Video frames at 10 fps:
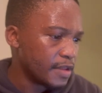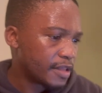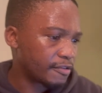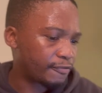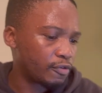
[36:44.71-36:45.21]

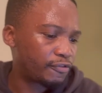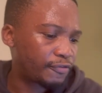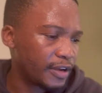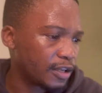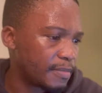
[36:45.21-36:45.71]
the
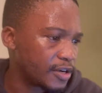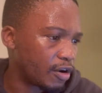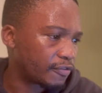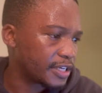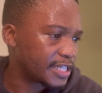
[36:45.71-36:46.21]
fulfillment
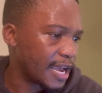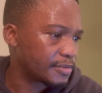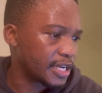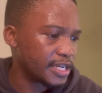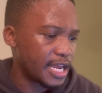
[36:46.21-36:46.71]
of
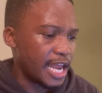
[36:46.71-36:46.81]
redemption.